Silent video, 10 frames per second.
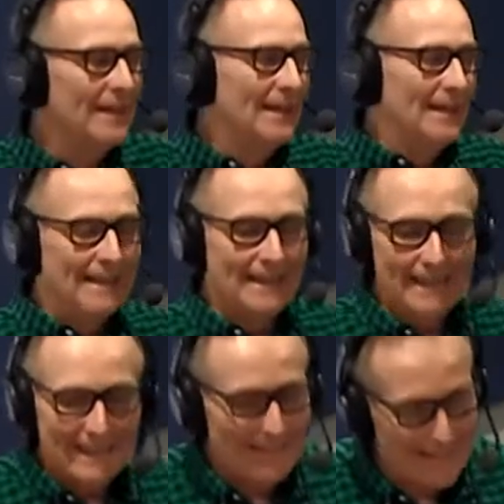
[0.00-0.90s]
And uh,
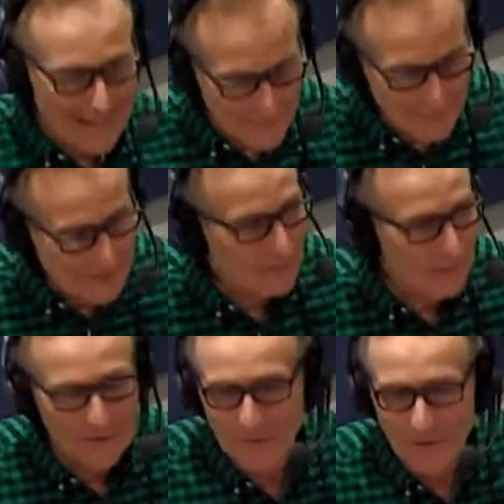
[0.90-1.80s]
that's because I wanted to
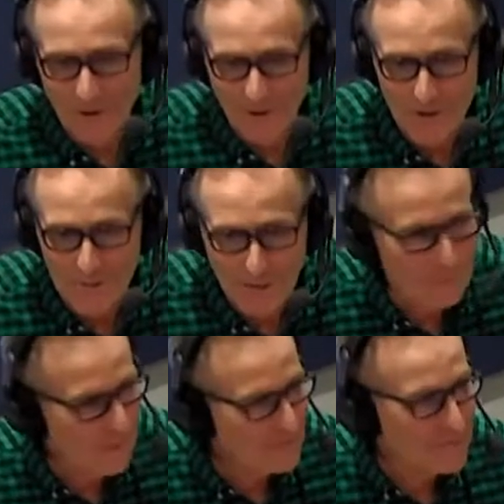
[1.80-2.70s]
encourage my wife,
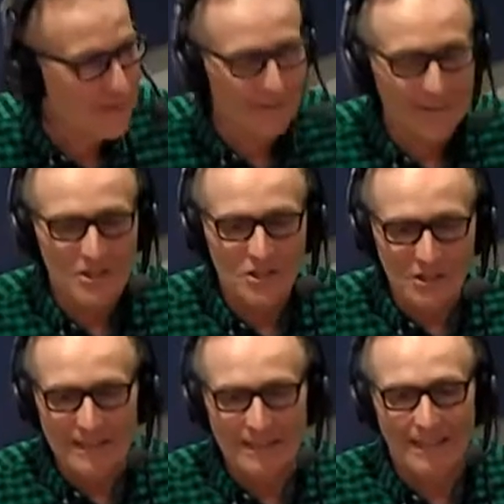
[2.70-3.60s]
Terry. She
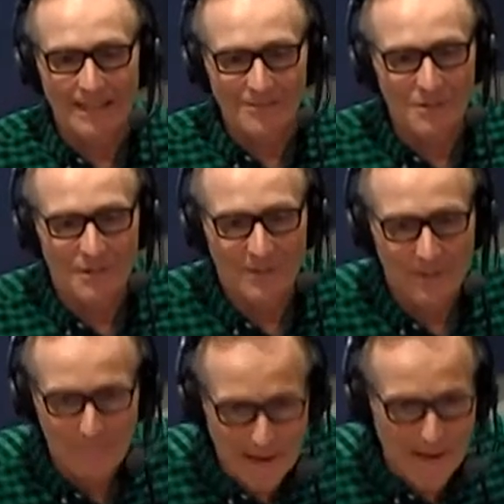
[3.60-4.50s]
loves the
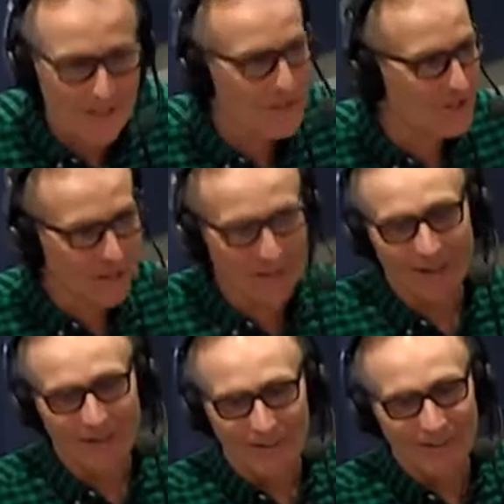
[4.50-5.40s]
band
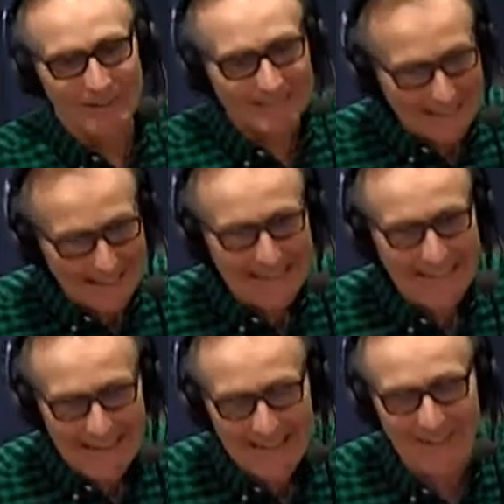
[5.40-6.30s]
Chicago. That's kind of
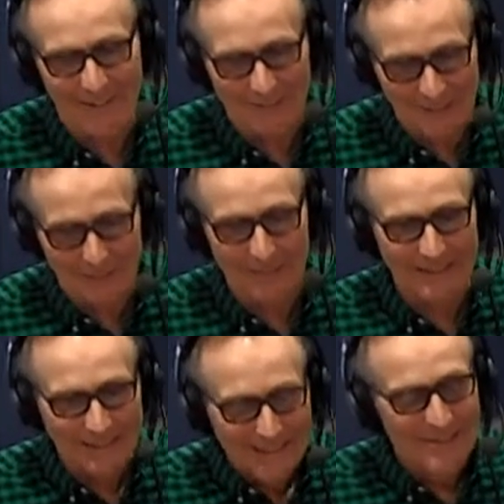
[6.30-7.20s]
dating her a little bit.
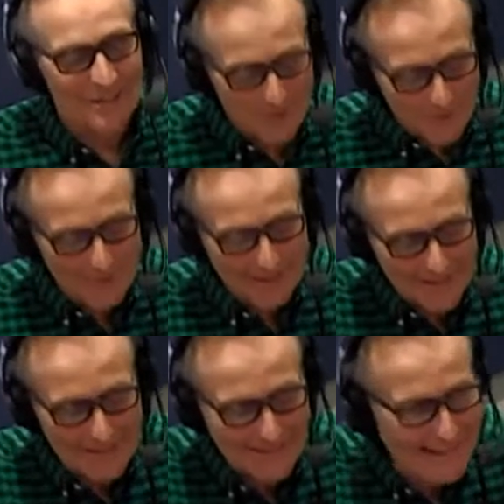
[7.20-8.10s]
So if you've been listening to
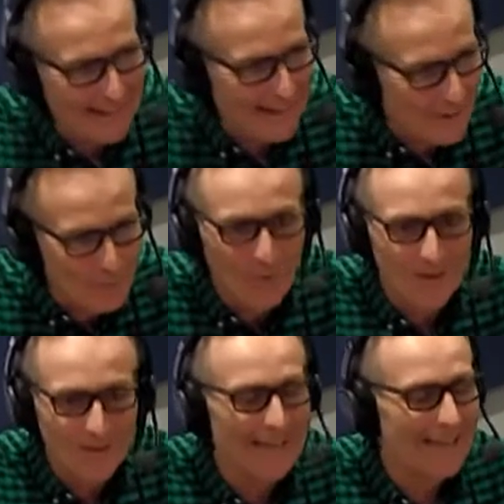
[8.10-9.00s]
that and wondering,
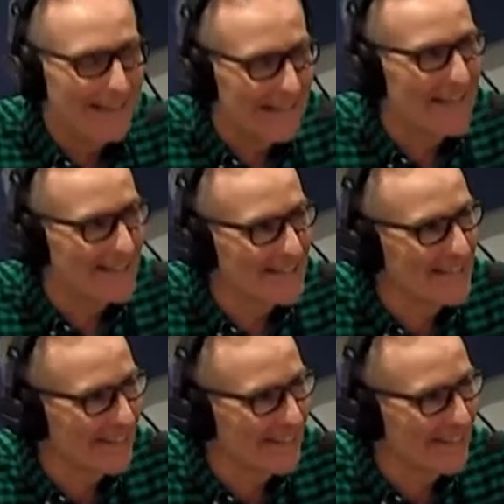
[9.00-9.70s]
yes, that is